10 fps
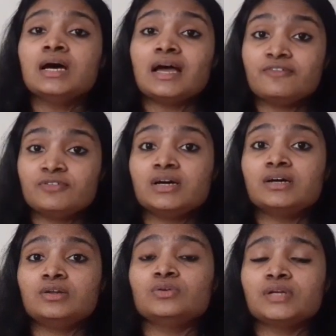I've
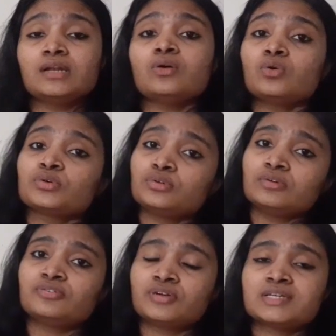uh, looked a lot
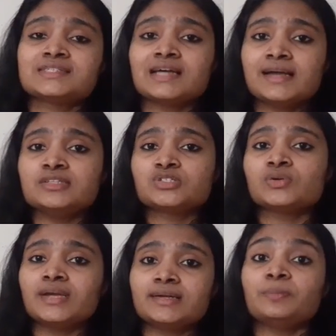of sites to
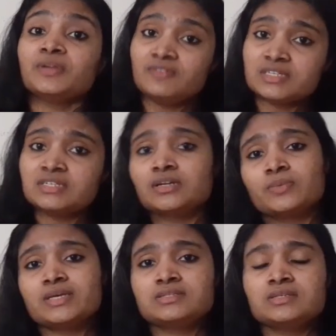get previous year
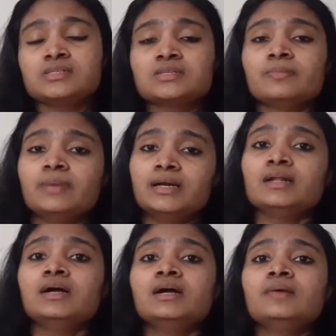questions,
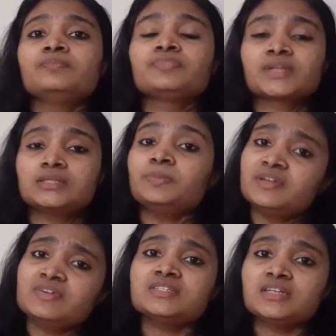but the
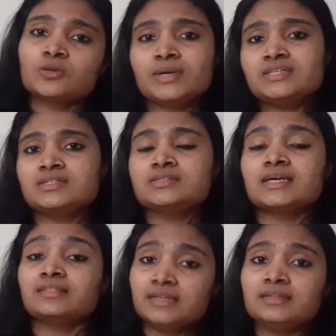previous year questions,
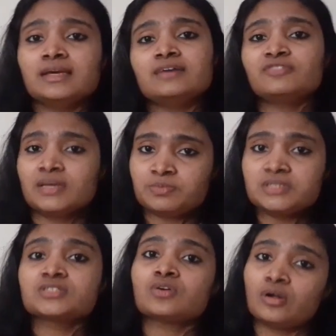I think they have kept
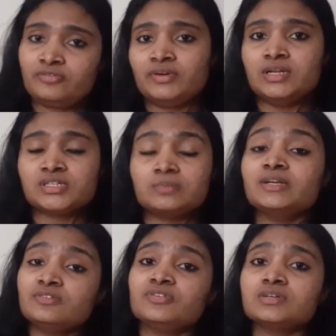as confidential.
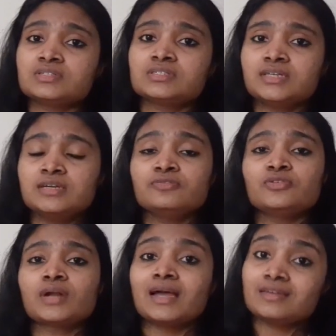But if you're seeing
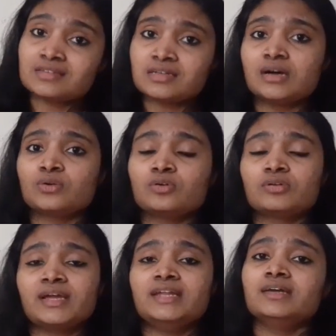for ISRO
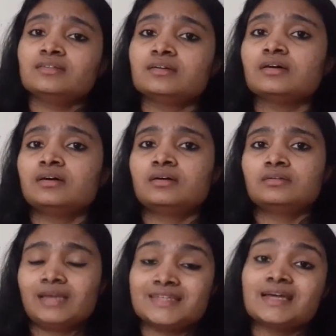or any other
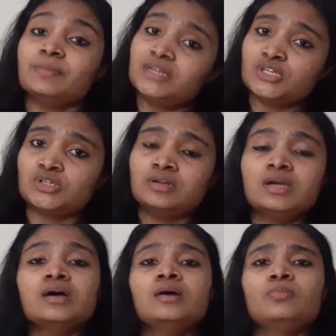uh, examination,
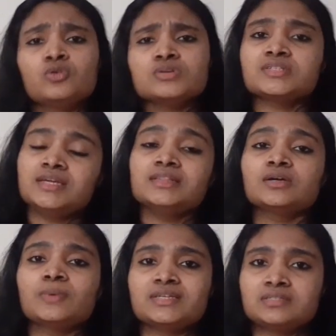mostly
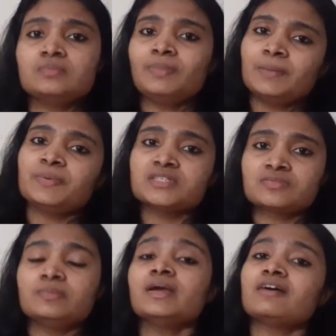the question papers
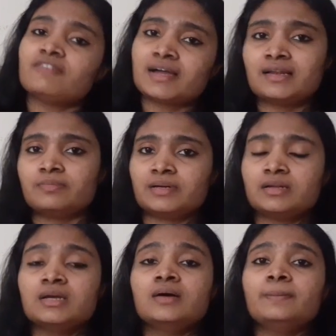will be available.
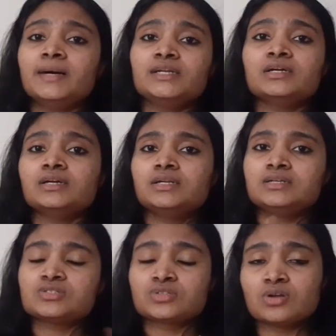But it
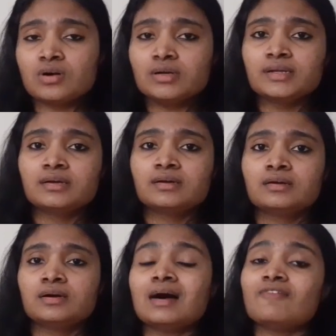is not
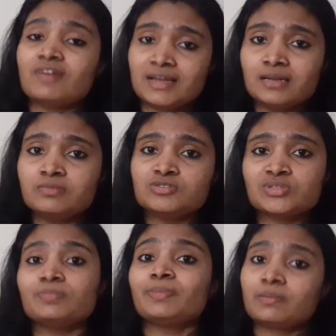available to
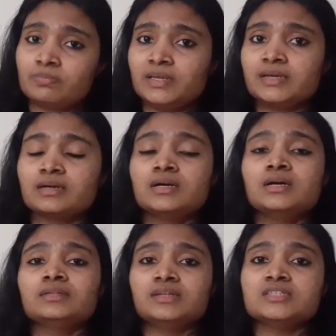the public.
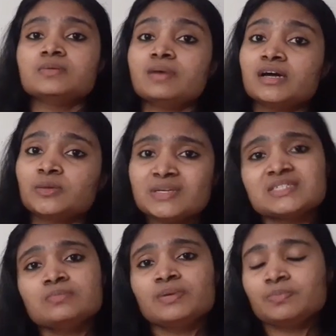That is, the
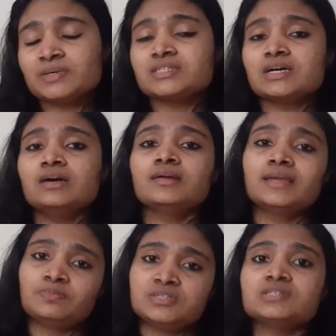question papers are
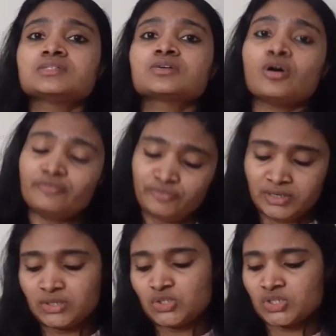kept as
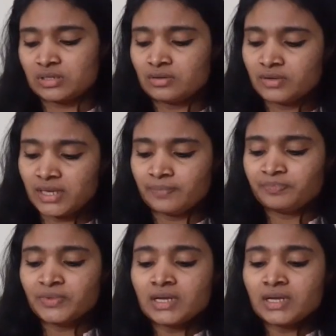confidential. Okay.